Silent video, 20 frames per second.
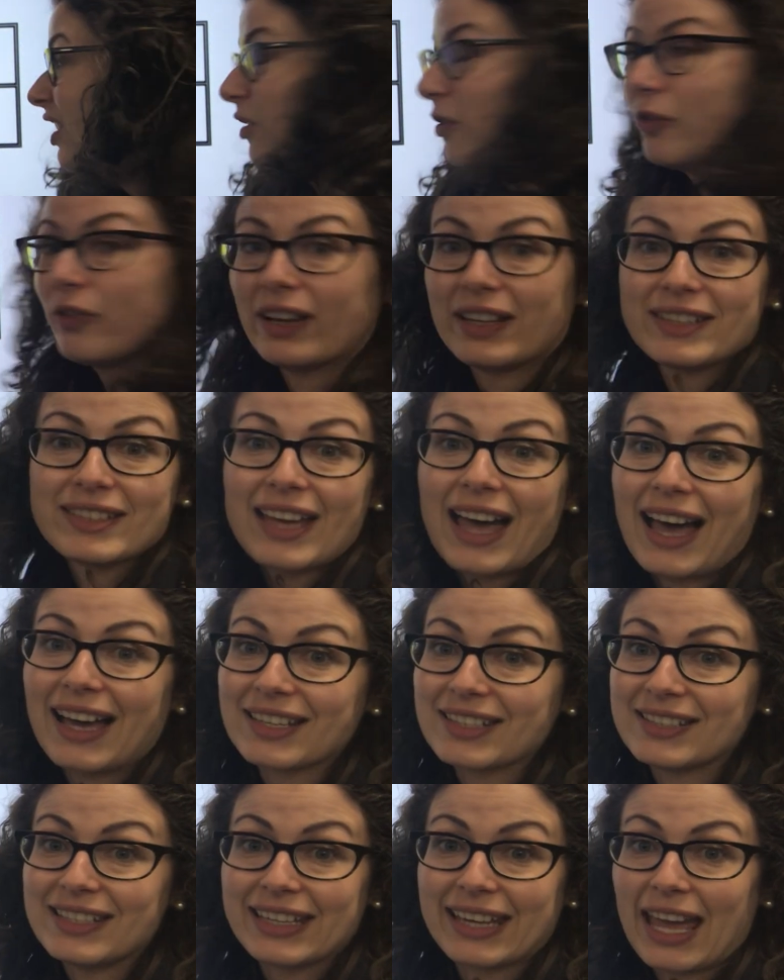
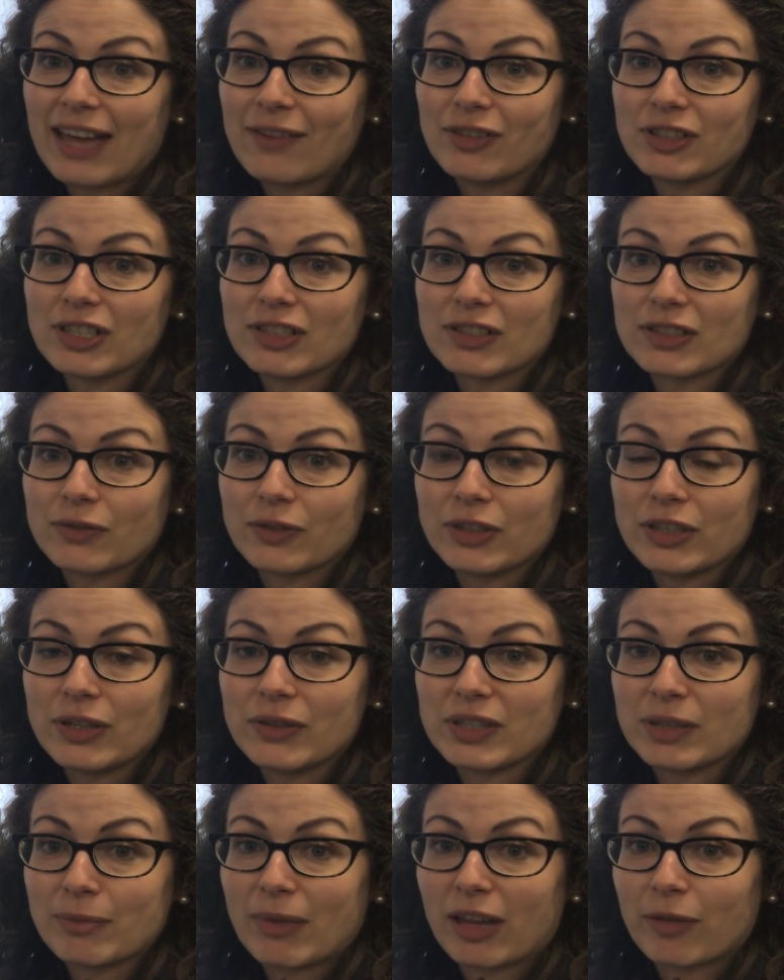Fantastic evidence for
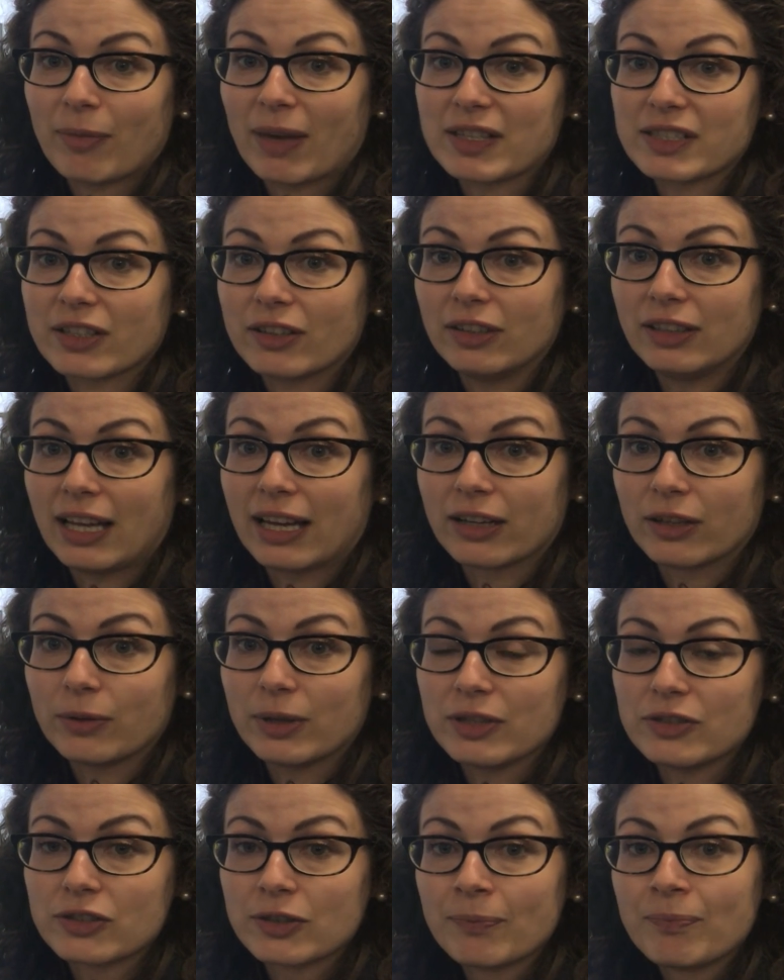using mathematical
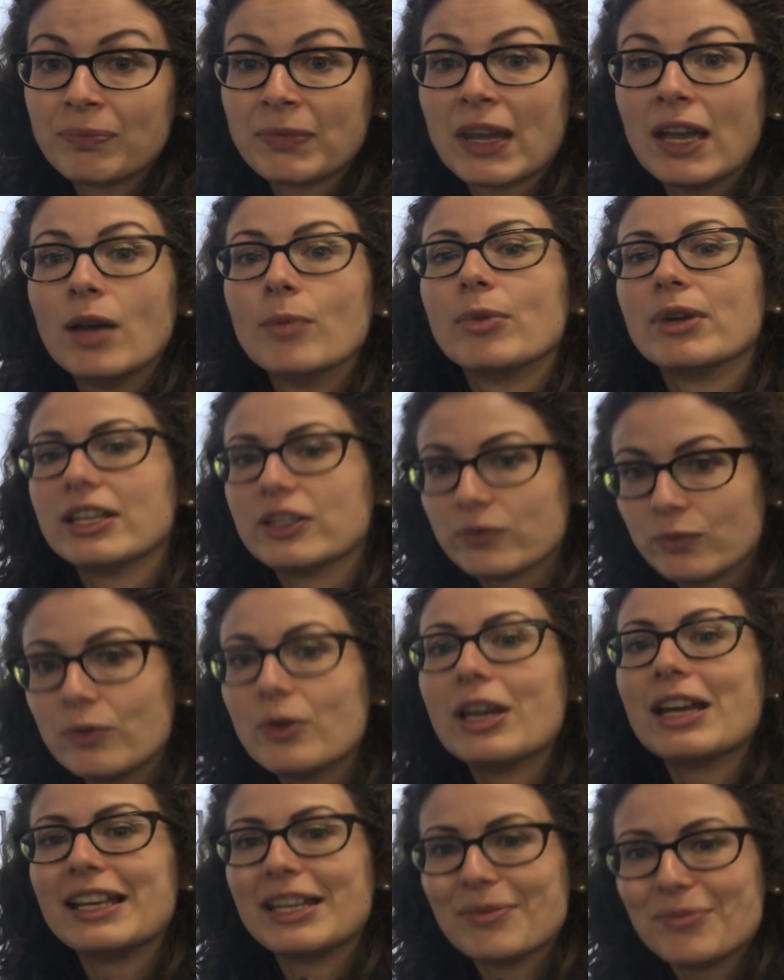language. But it's
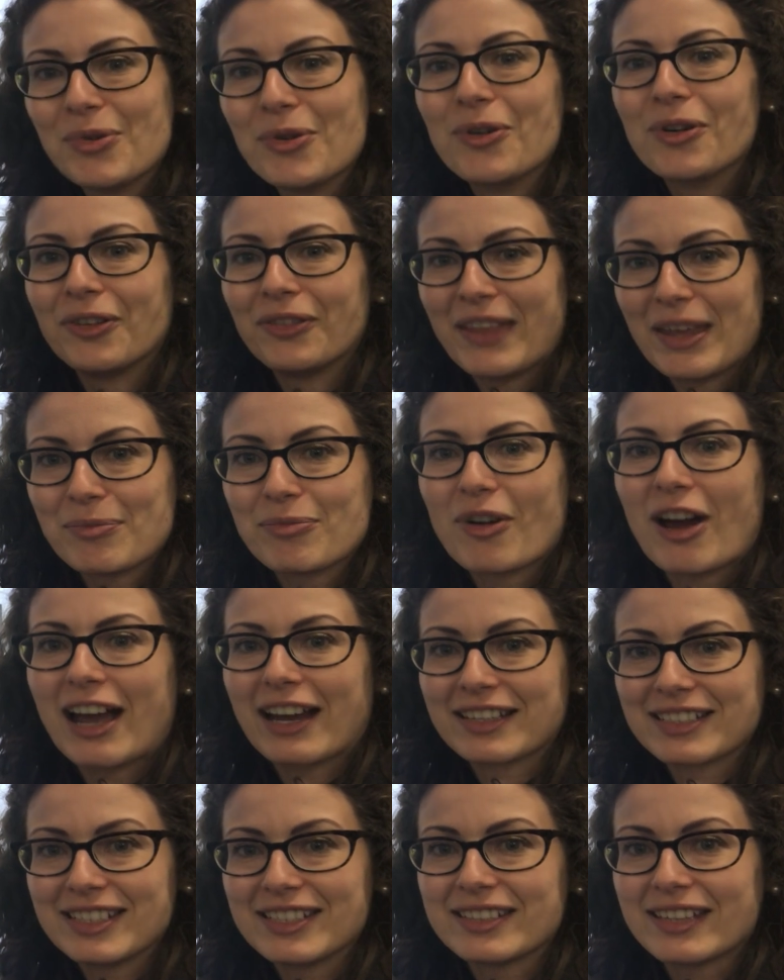really important they
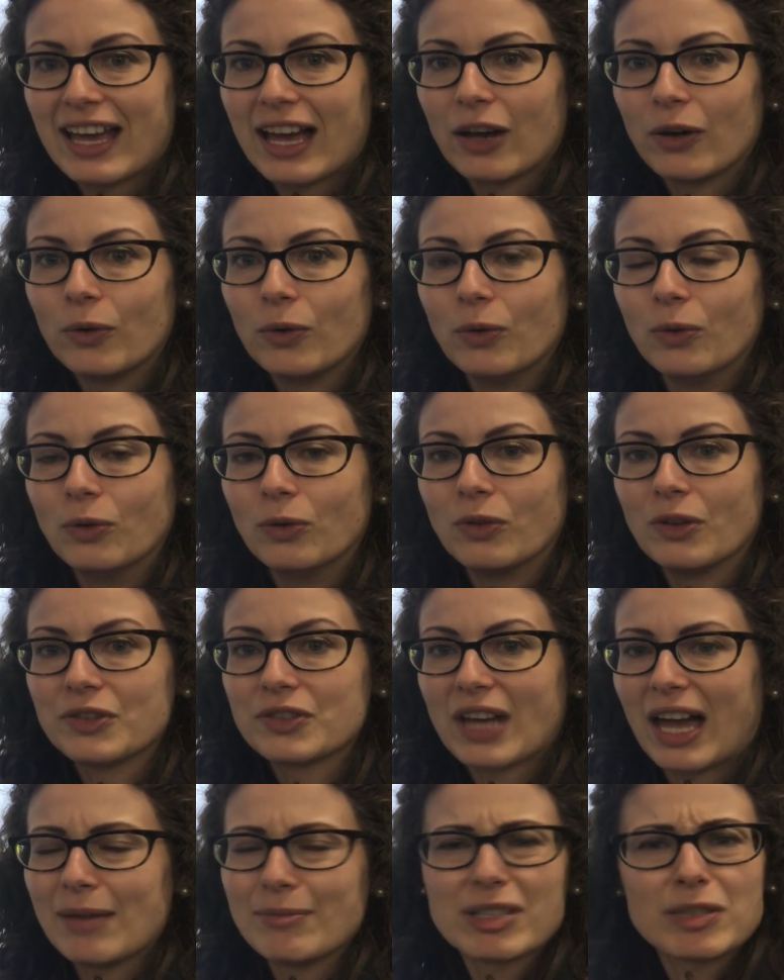practice that all the
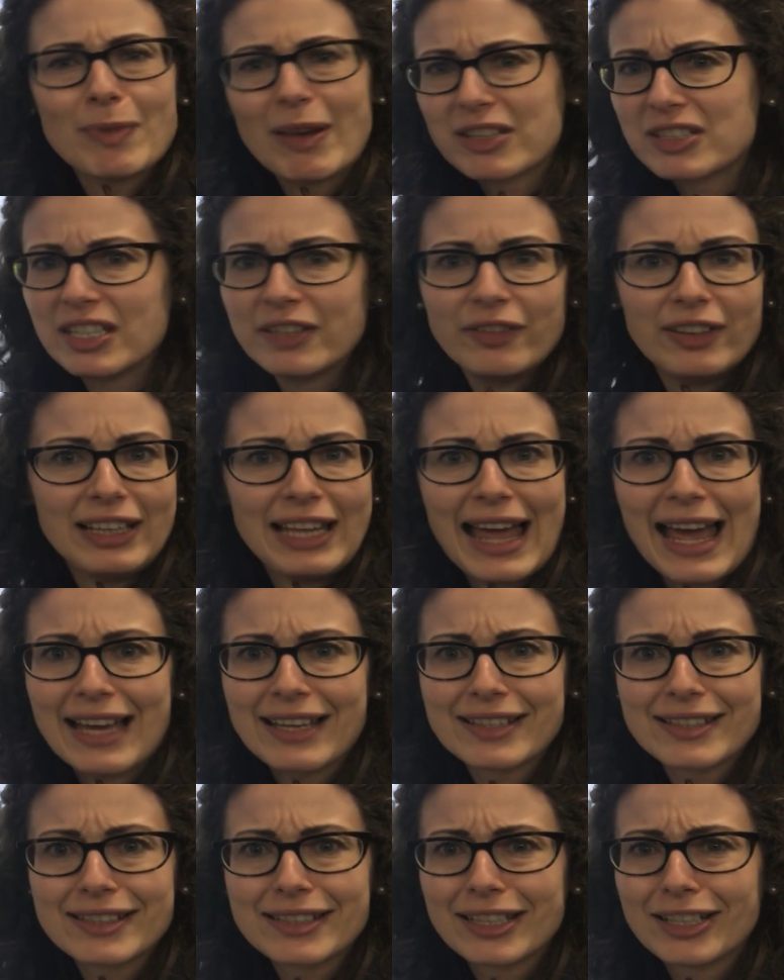time, especially for
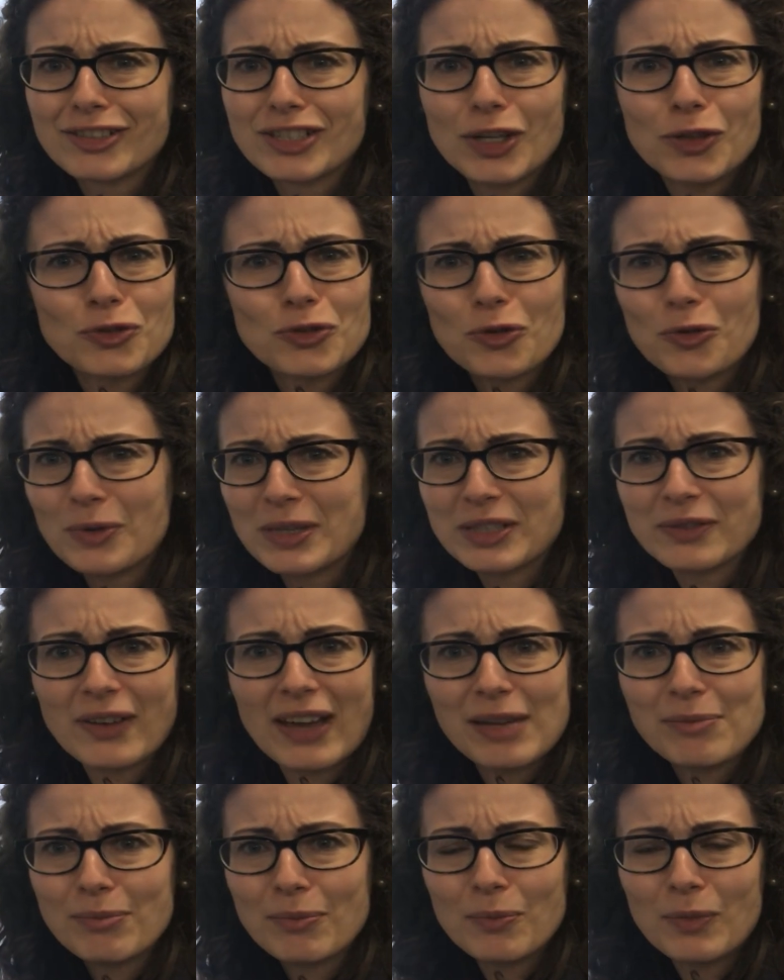less. Children always
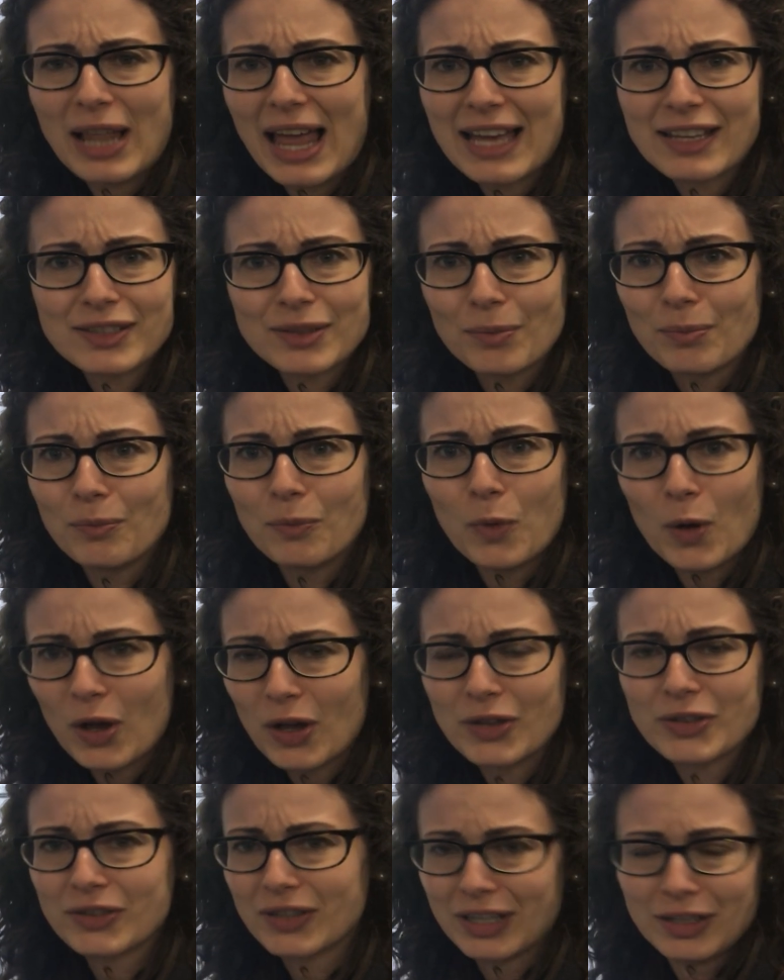find less and
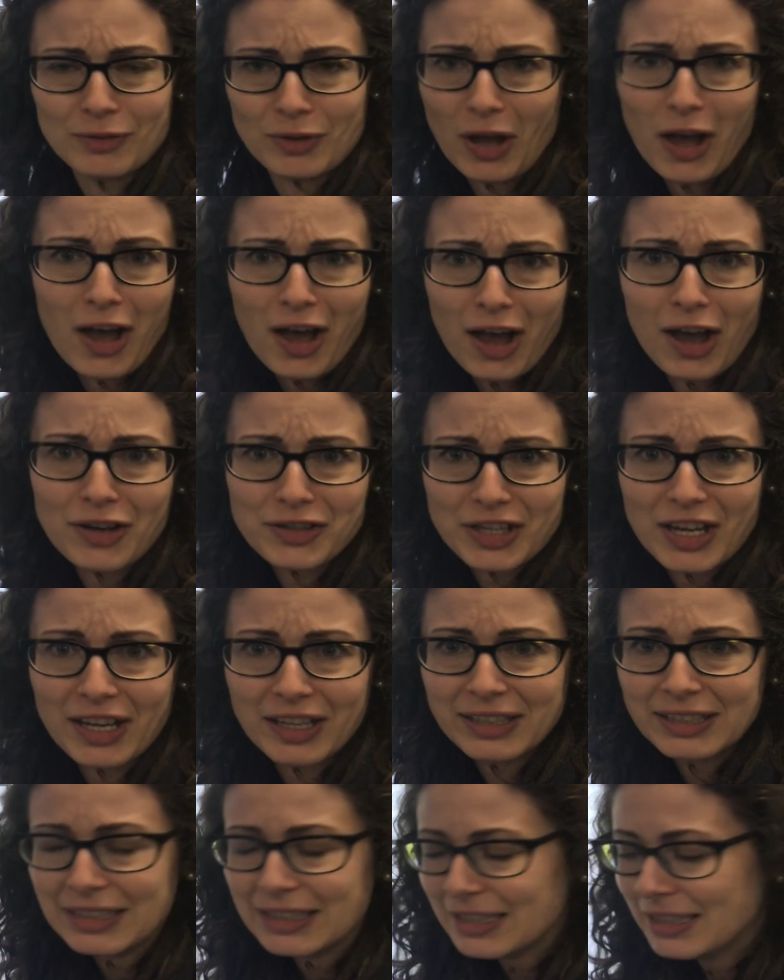worse and harder
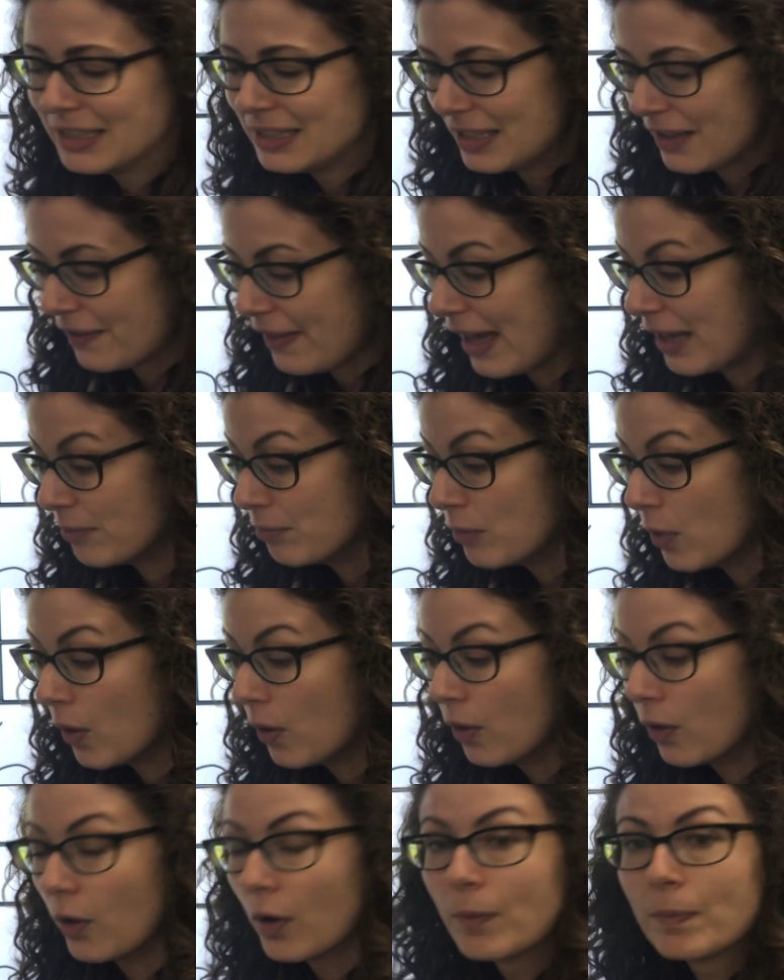than
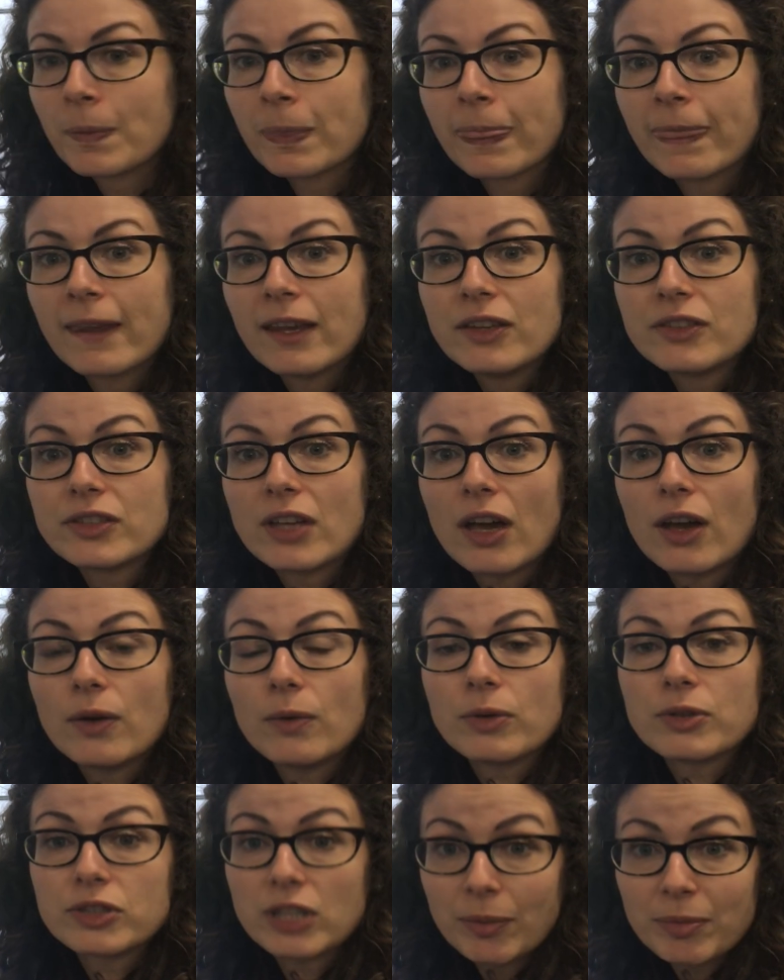more. So
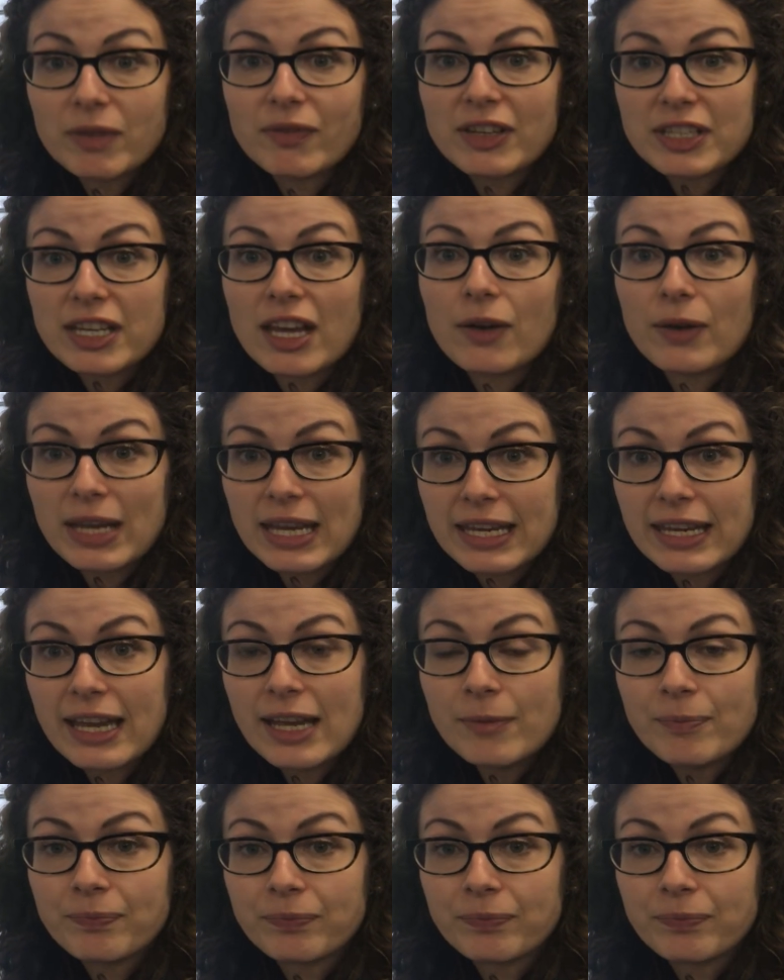stop the video here.